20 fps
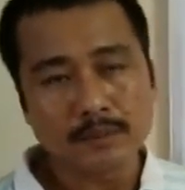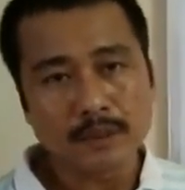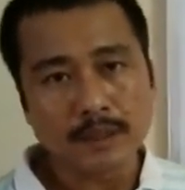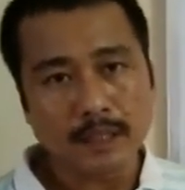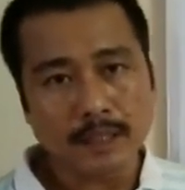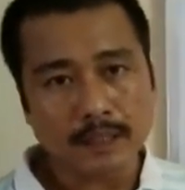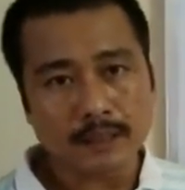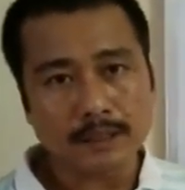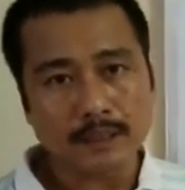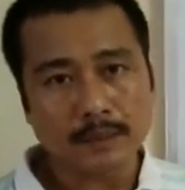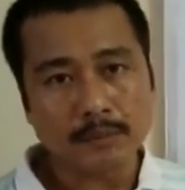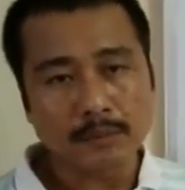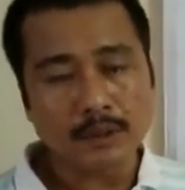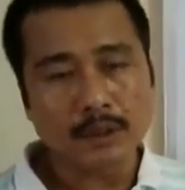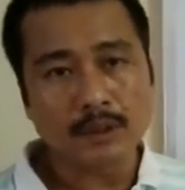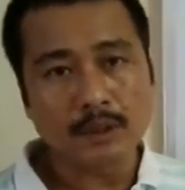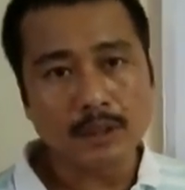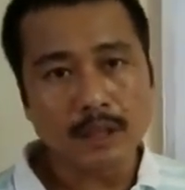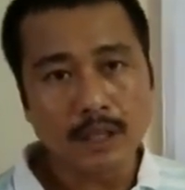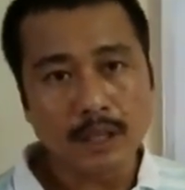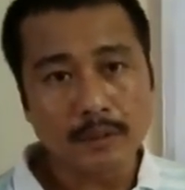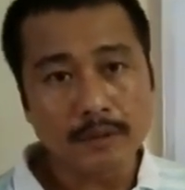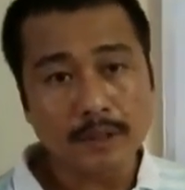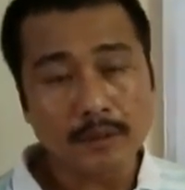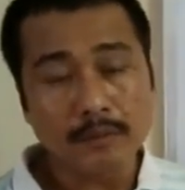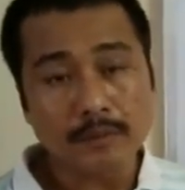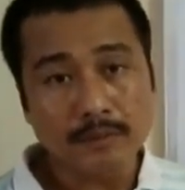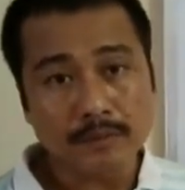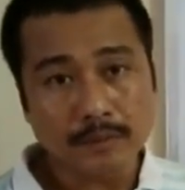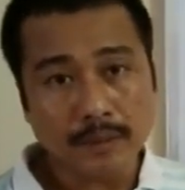acceptor,
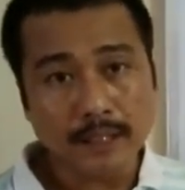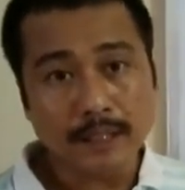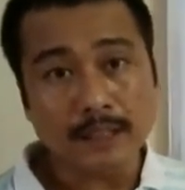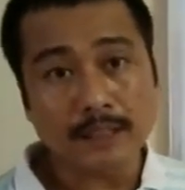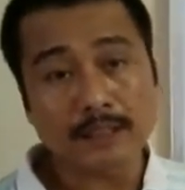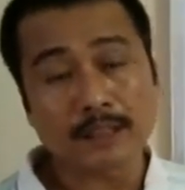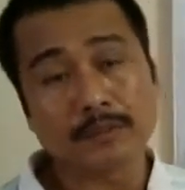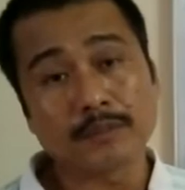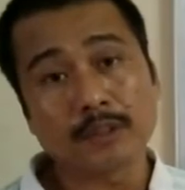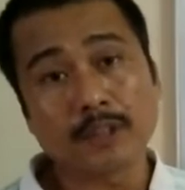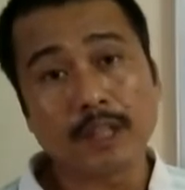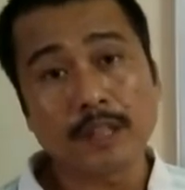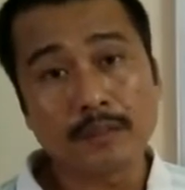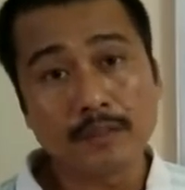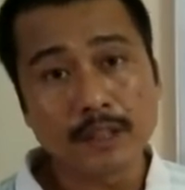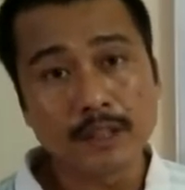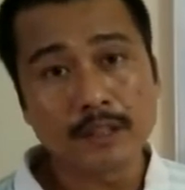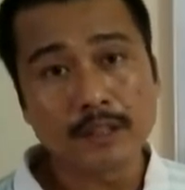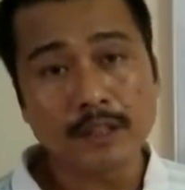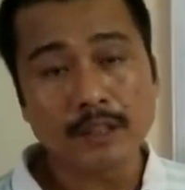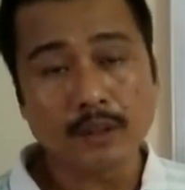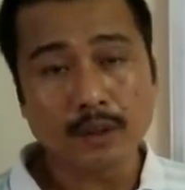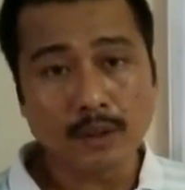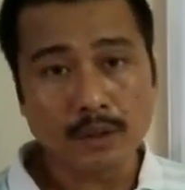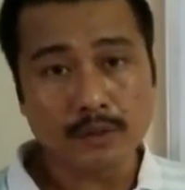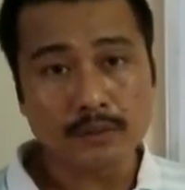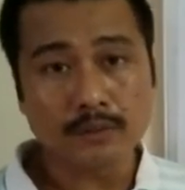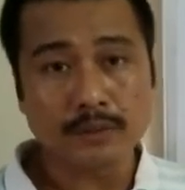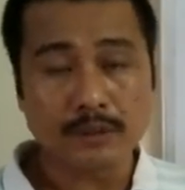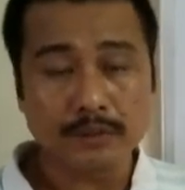relative pi acceptor ability
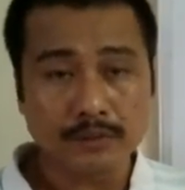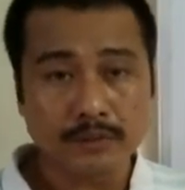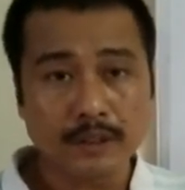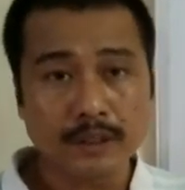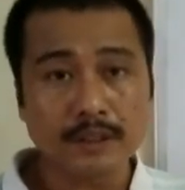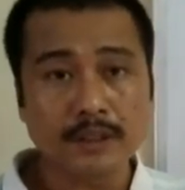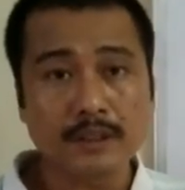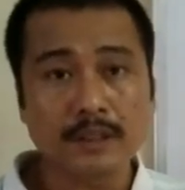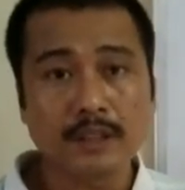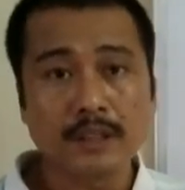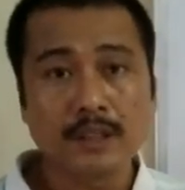of different